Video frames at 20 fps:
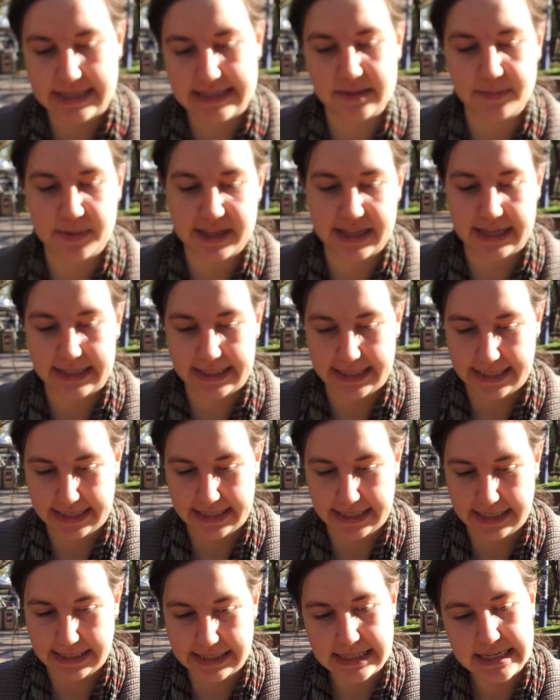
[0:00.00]
Elizabeth and
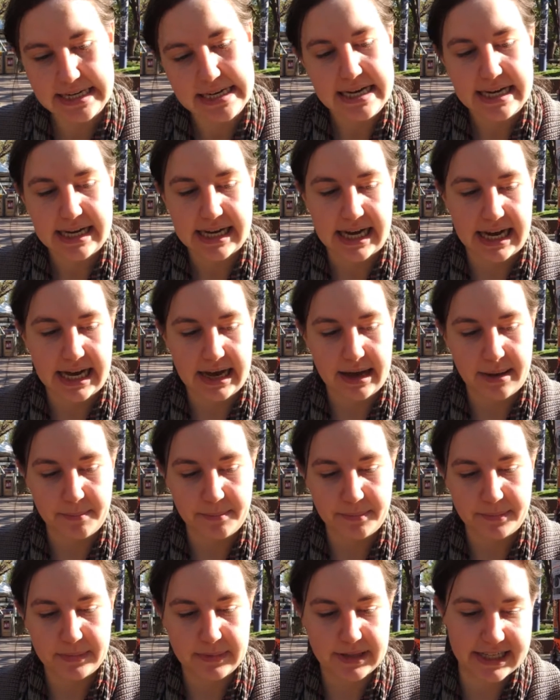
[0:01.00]
Lincoln, um,
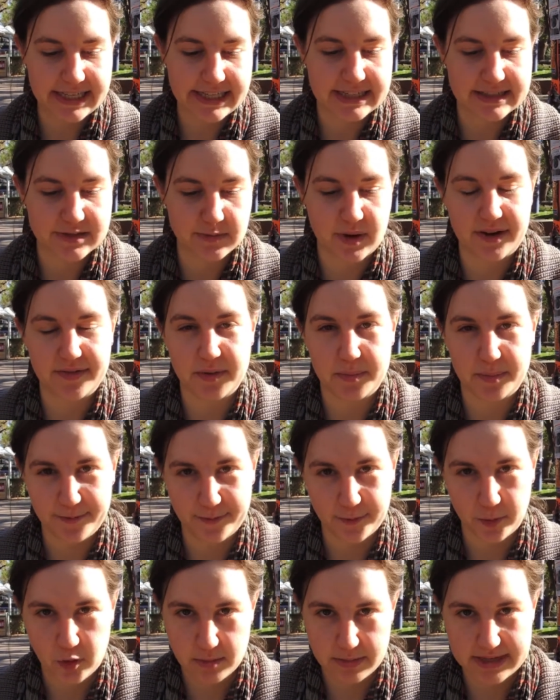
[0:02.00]
Lincoln, one of the
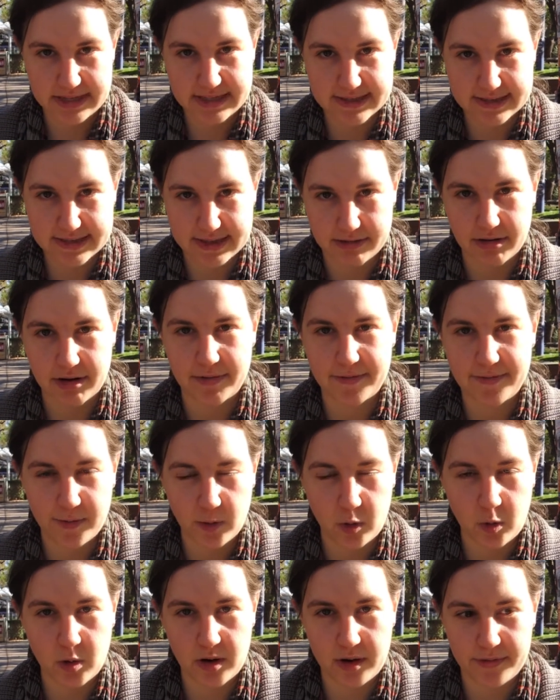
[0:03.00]
performers, there are
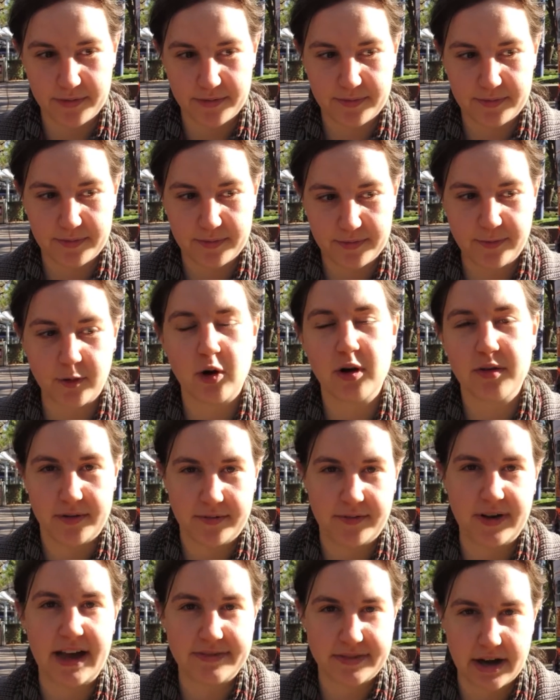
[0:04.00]
four of, four of
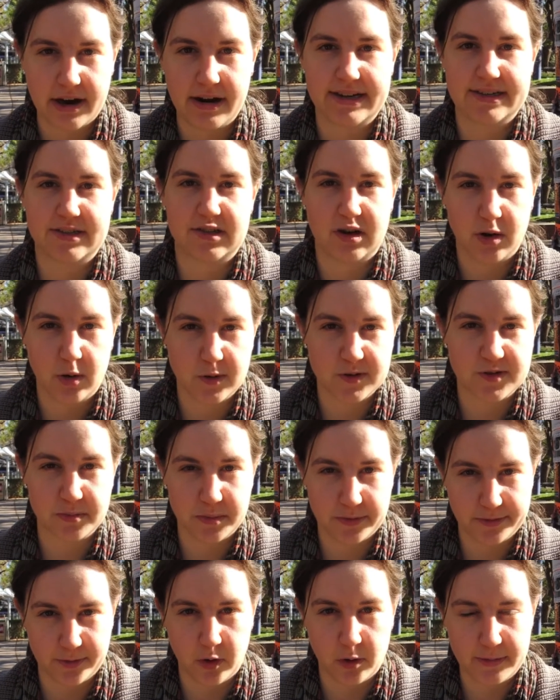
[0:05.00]
the five characters are also
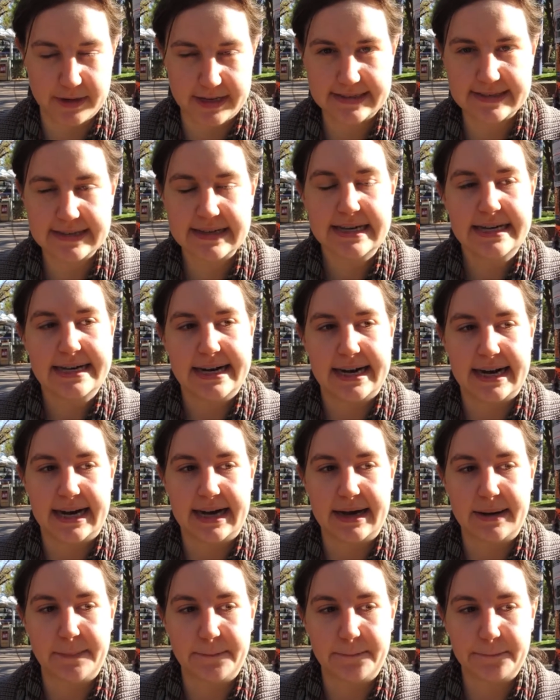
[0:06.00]
performers.
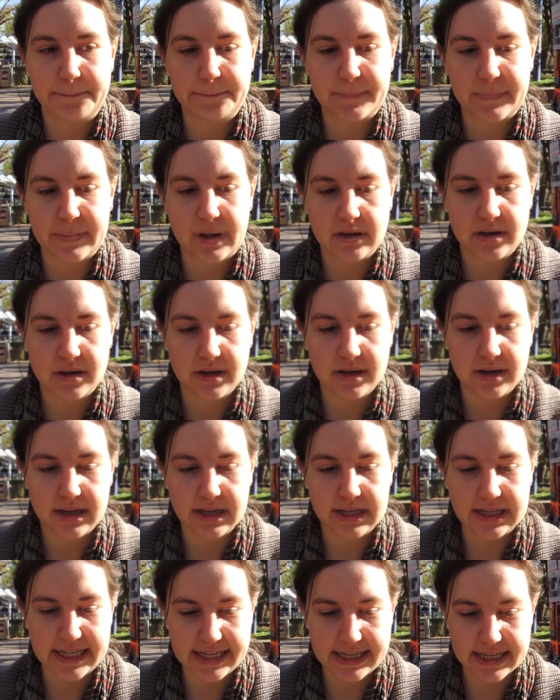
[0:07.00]
Um,
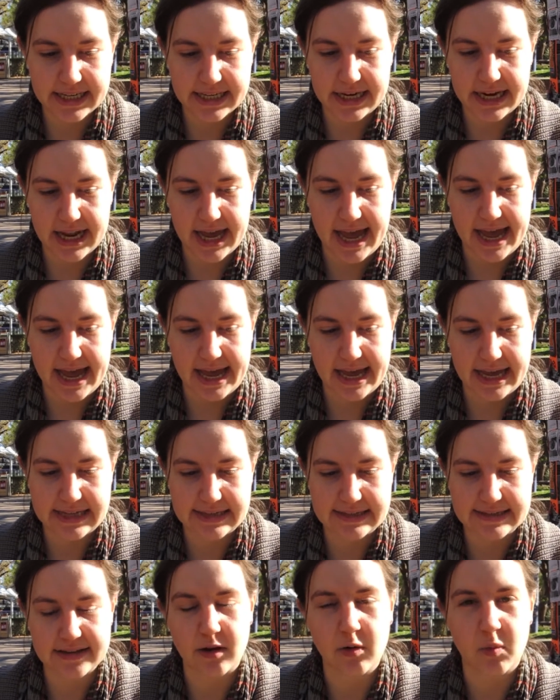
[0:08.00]
Lincoln
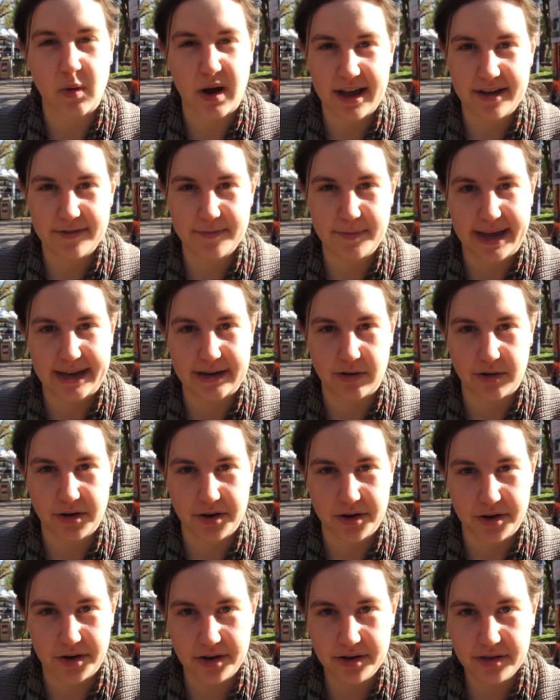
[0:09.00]
has a wife back on
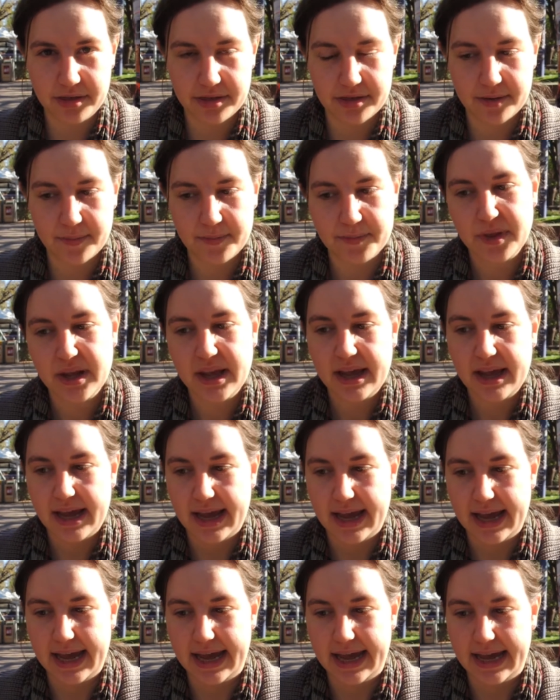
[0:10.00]
Earth,
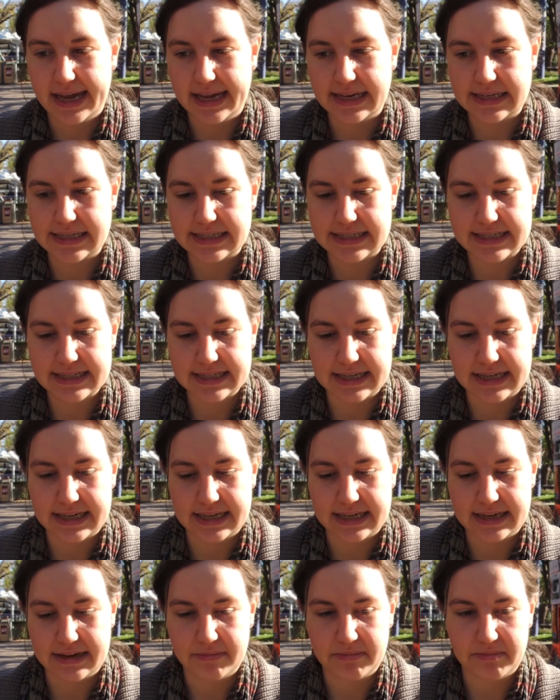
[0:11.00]
and
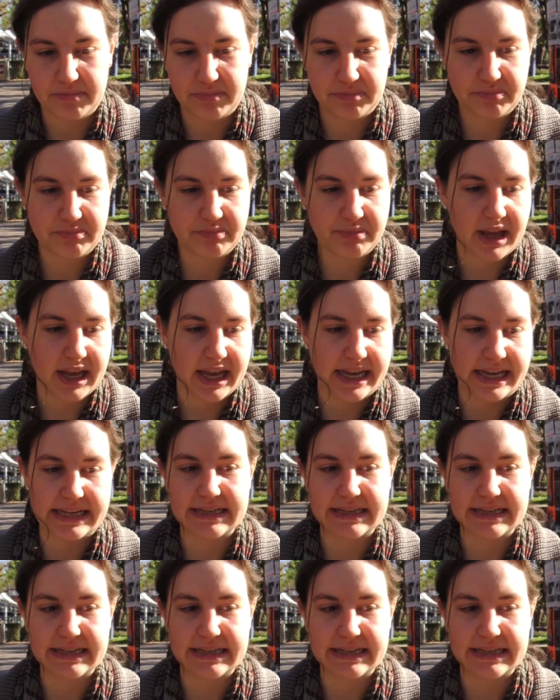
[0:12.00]
um,